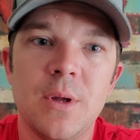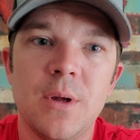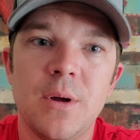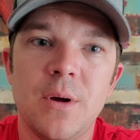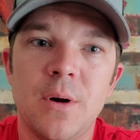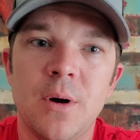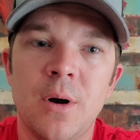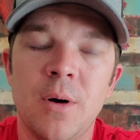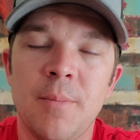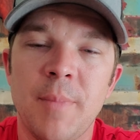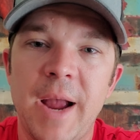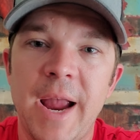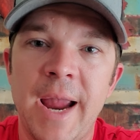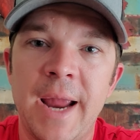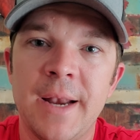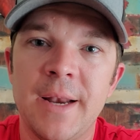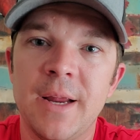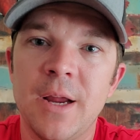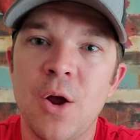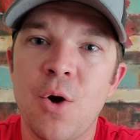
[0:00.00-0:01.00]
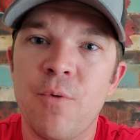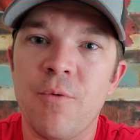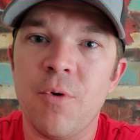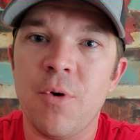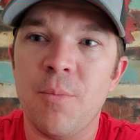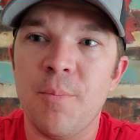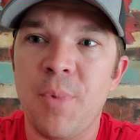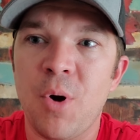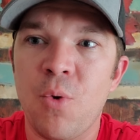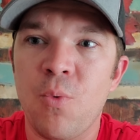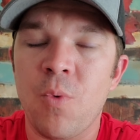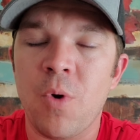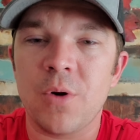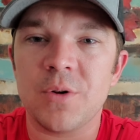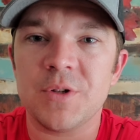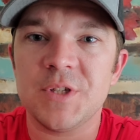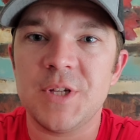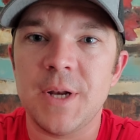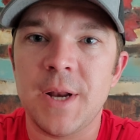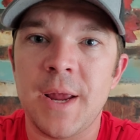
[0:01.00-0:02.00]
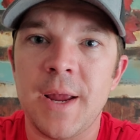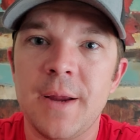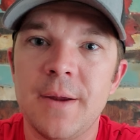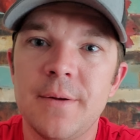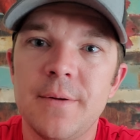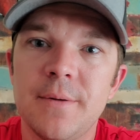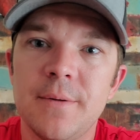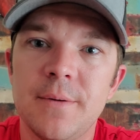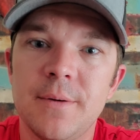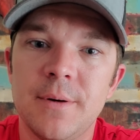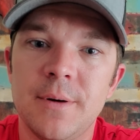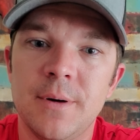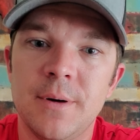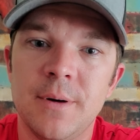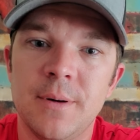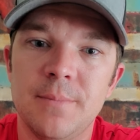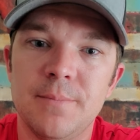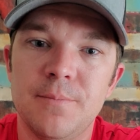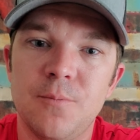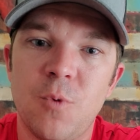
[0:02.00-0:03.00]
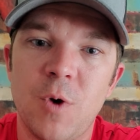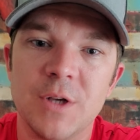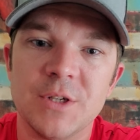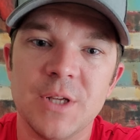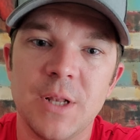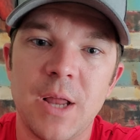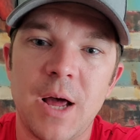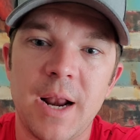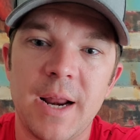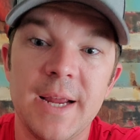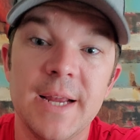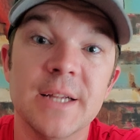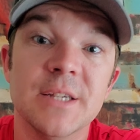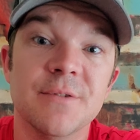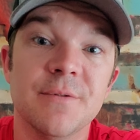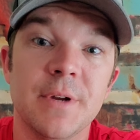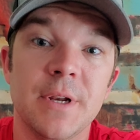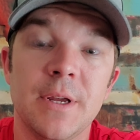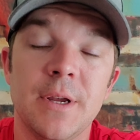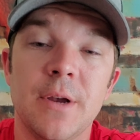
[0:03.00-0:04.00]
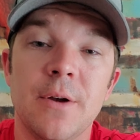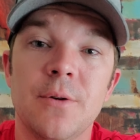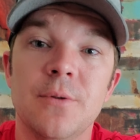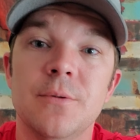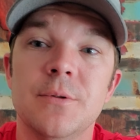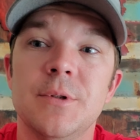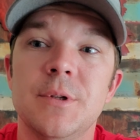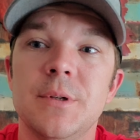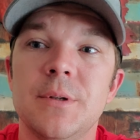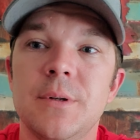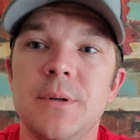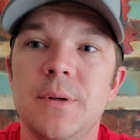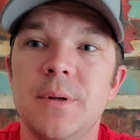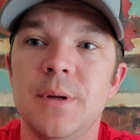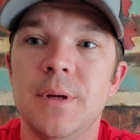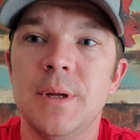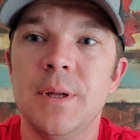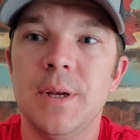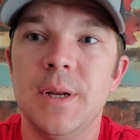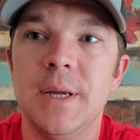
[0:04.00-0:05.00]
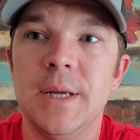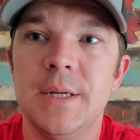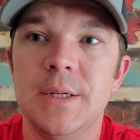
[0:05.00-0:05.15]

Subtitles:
Andy over at Boatworks Today. Watch a lot of his videos, and